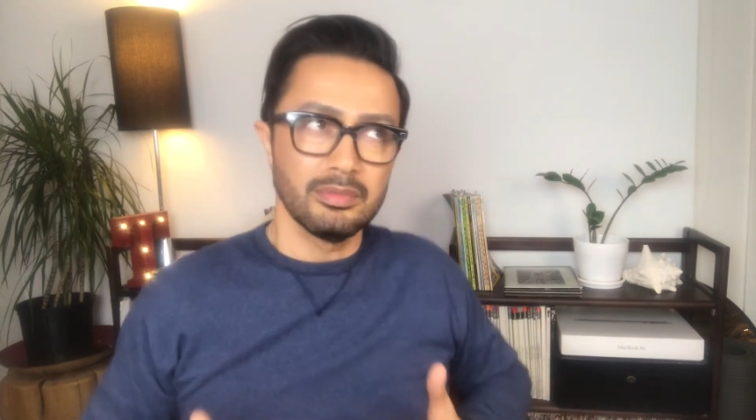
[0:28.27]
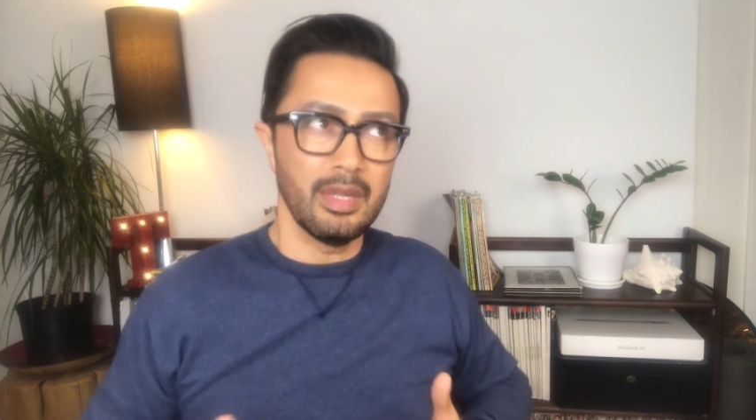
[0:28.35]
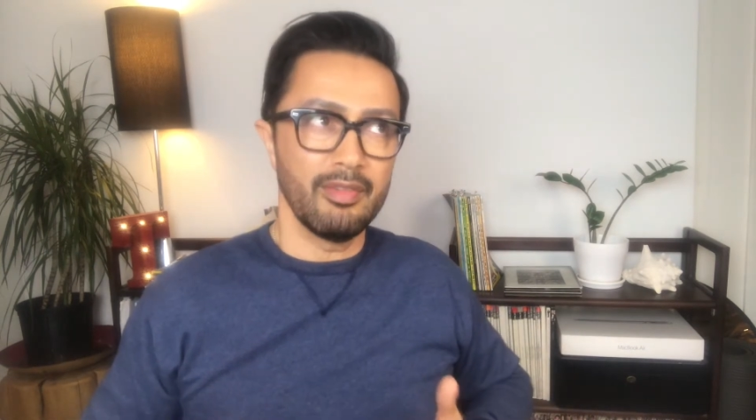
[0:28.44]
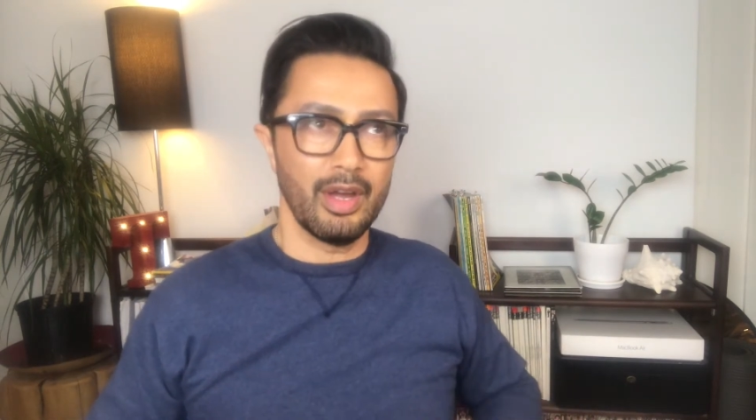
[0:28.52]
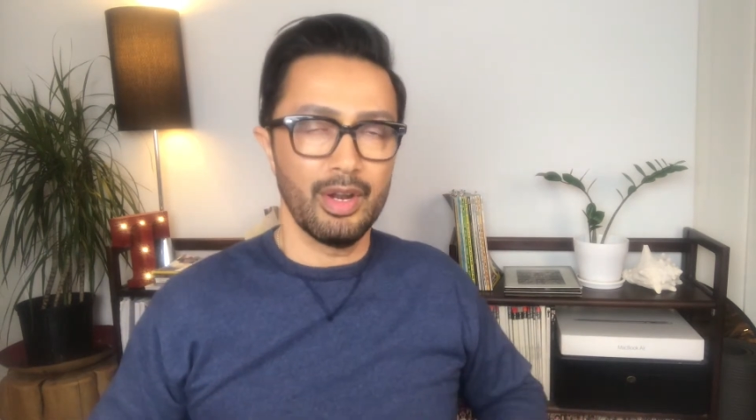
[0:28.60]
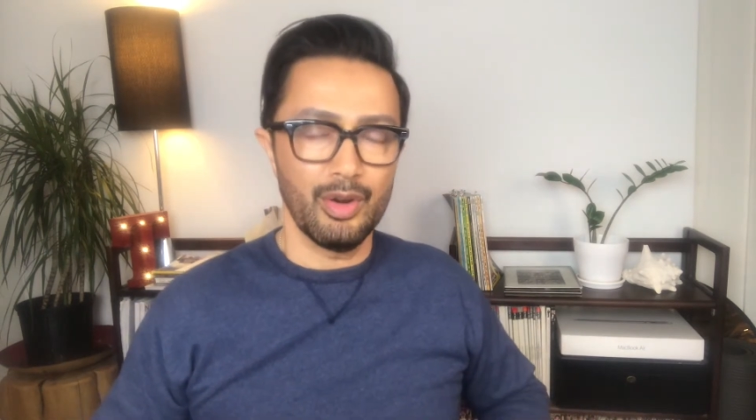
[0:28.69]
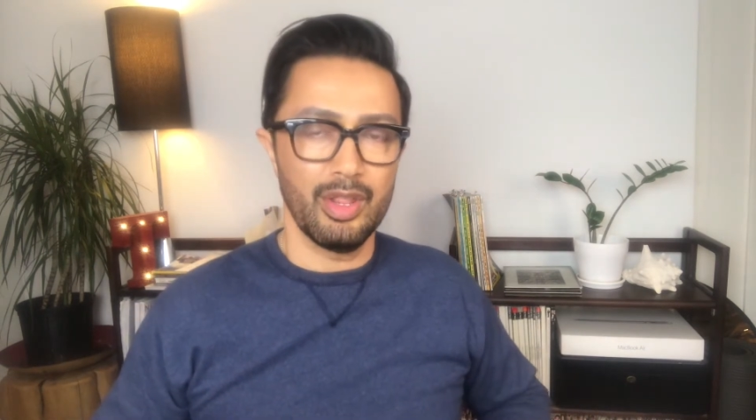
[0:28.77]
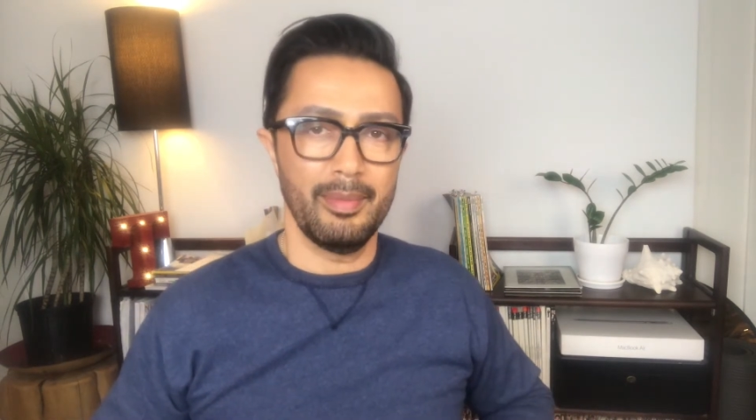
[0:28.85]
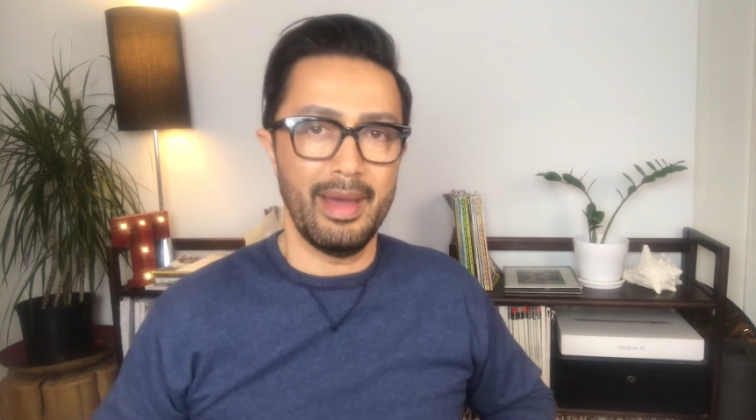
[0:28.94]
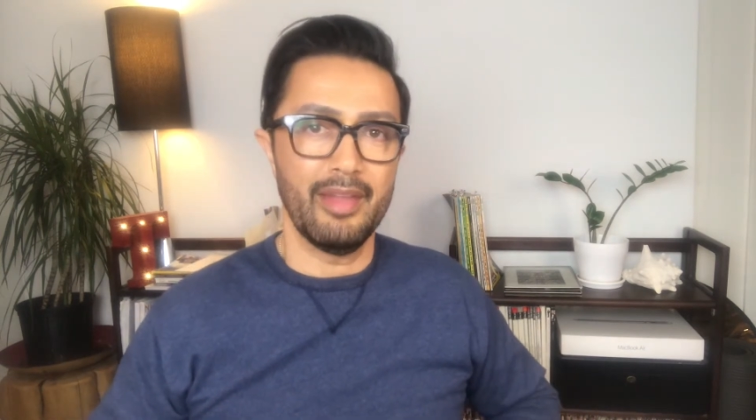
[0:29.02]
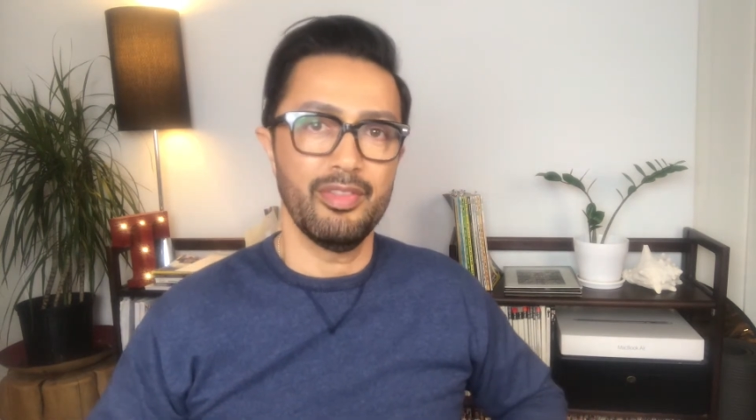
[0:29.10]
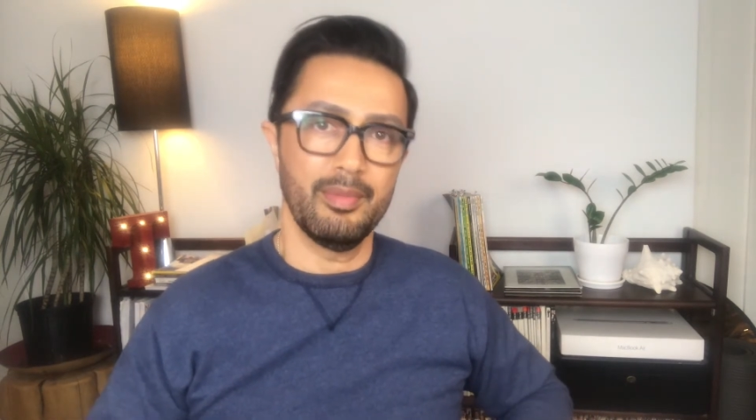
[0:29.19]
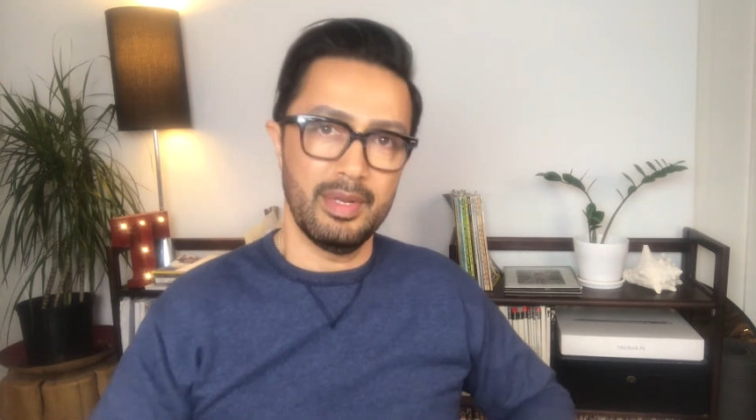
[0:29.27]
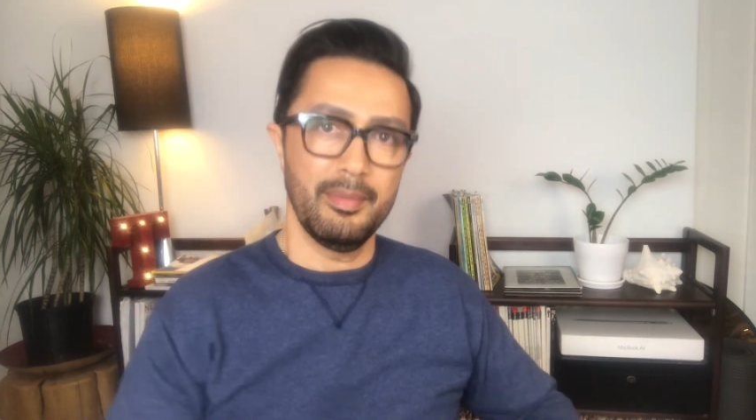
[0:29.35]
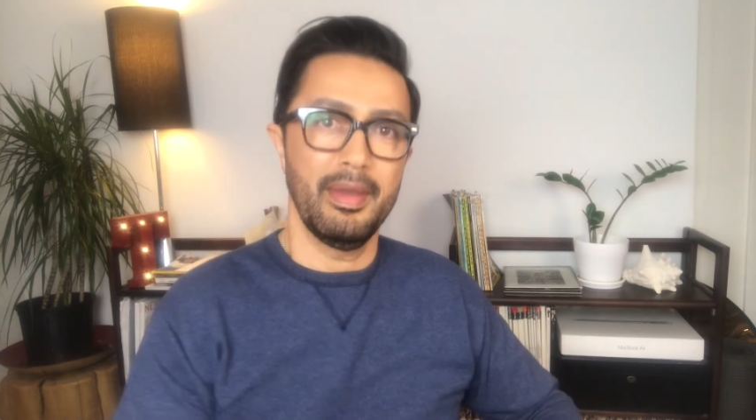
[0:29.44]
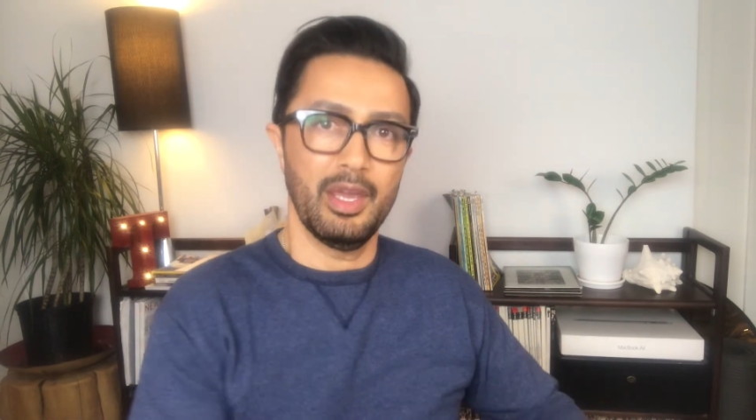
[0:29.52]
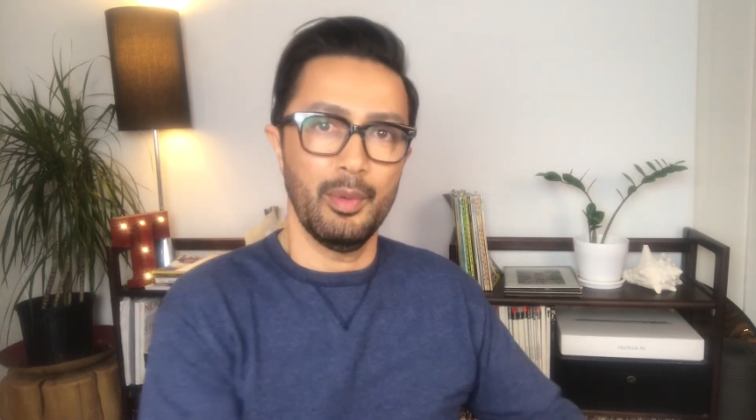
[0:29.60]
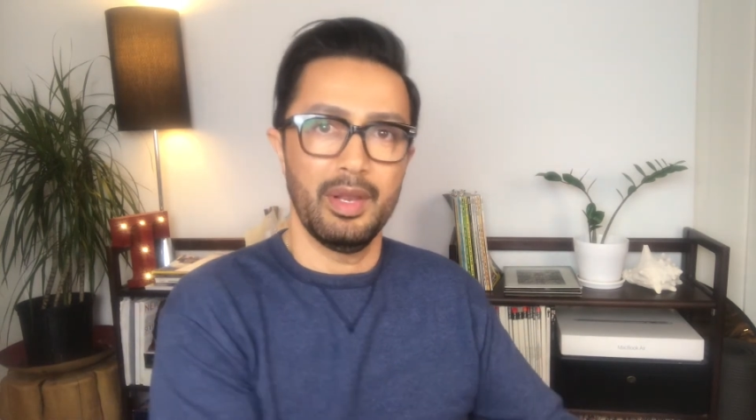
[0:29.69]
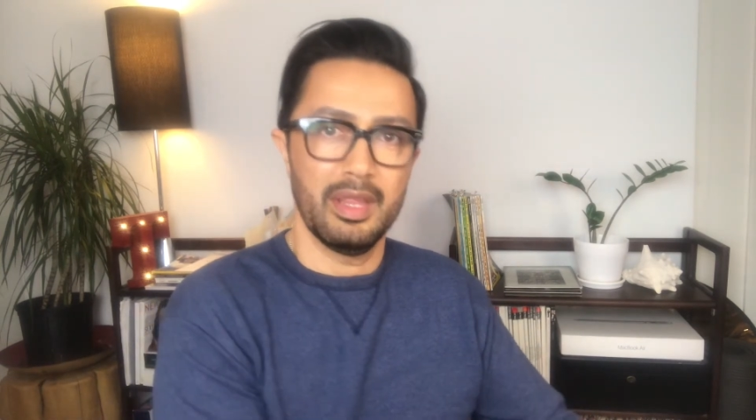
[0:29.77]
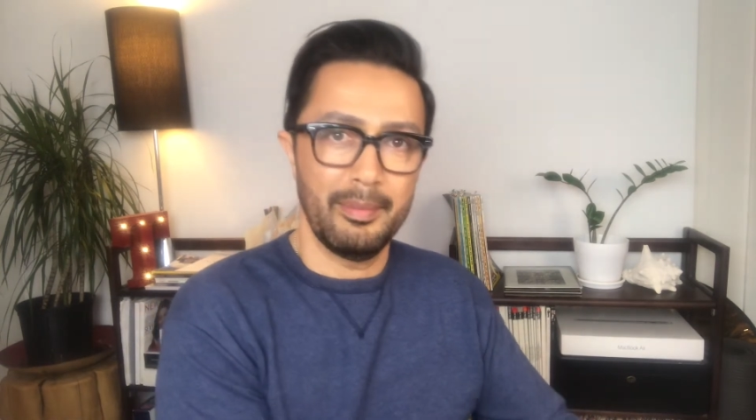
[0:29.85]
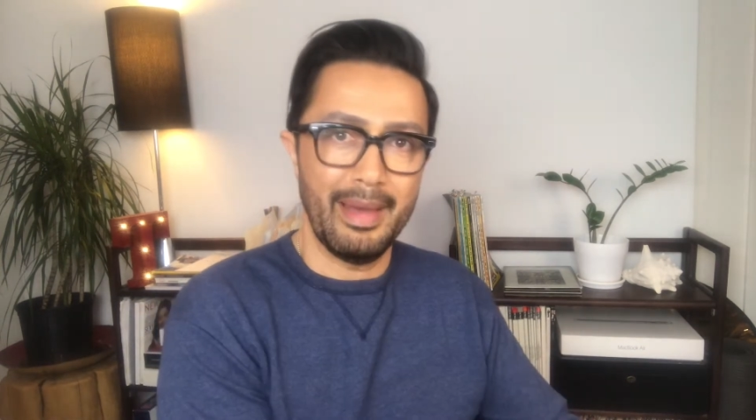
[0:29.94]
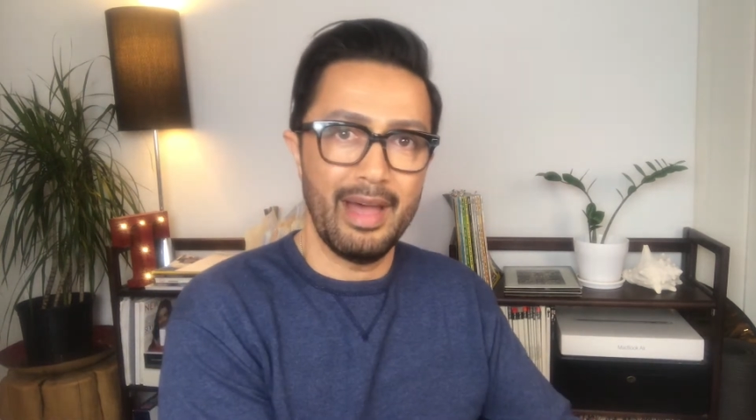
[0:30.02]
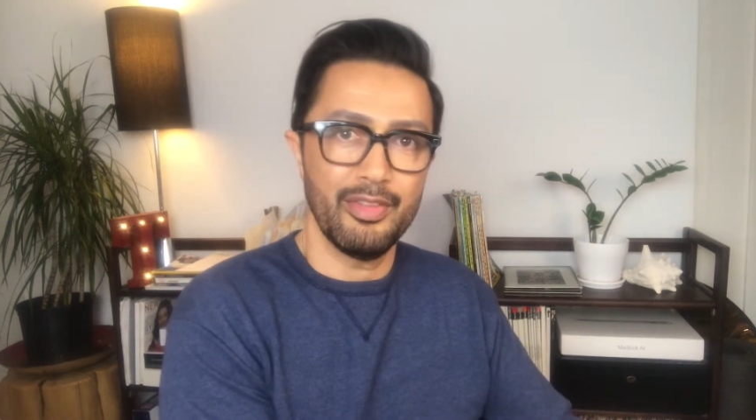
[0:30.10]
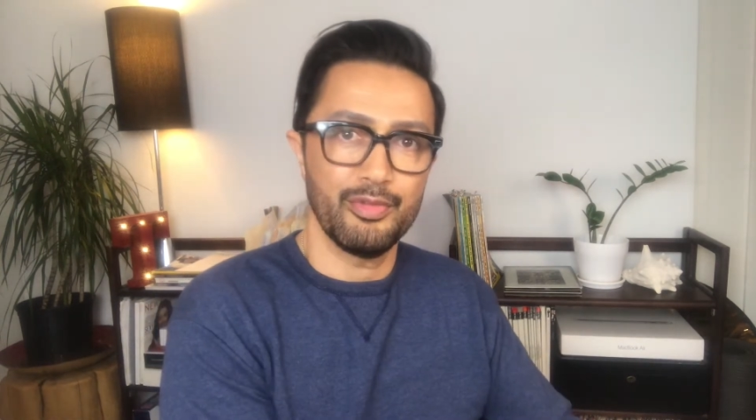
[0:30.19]
I've got to go to the bathroom, and you make your way to the
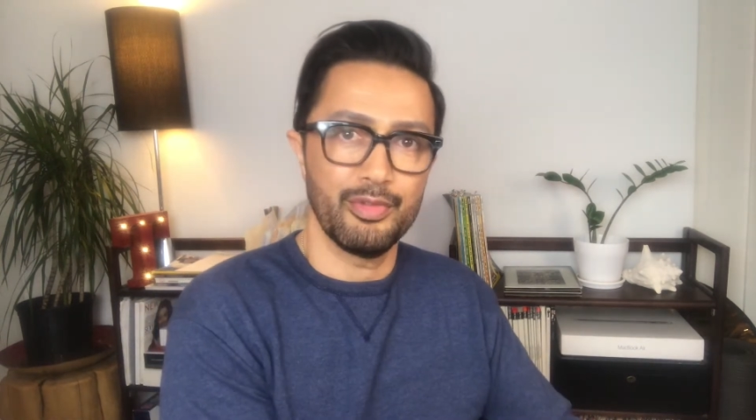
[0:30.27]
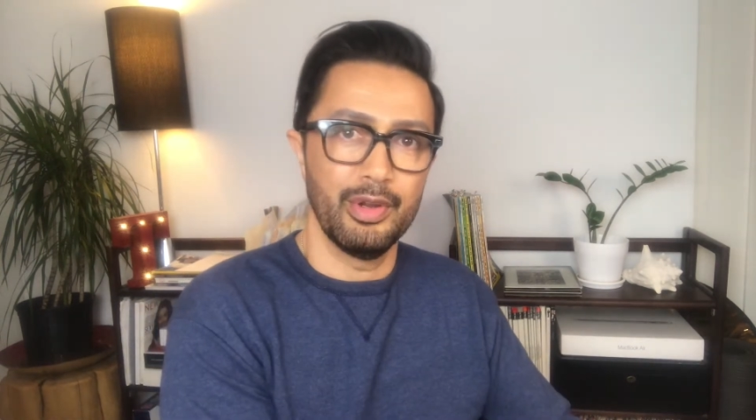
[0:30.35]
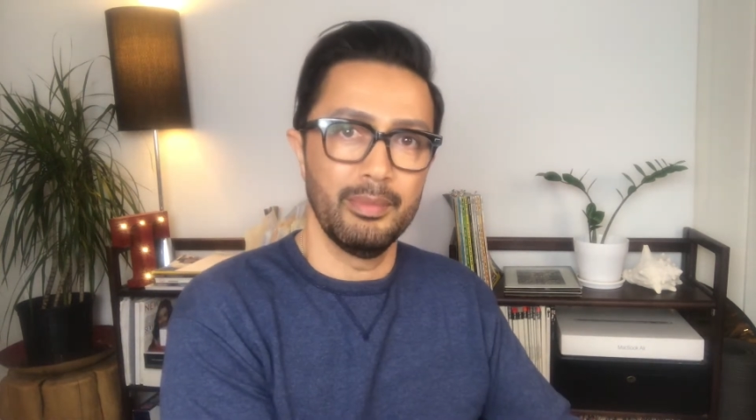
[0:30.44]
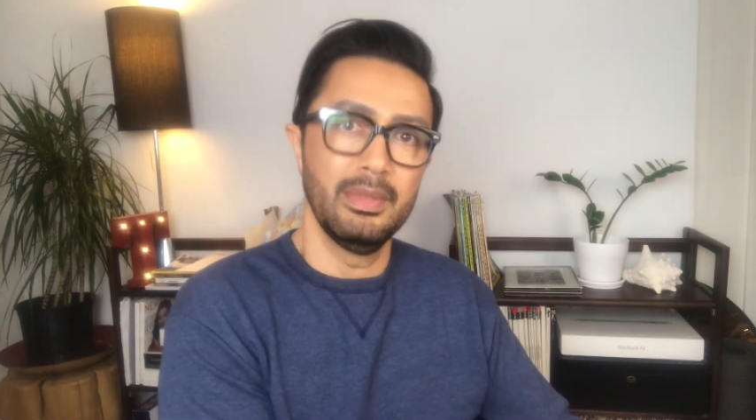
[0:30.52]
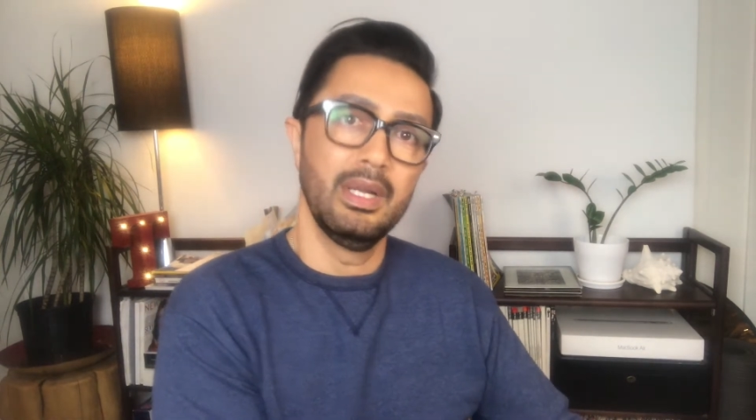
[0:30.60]
bathroom,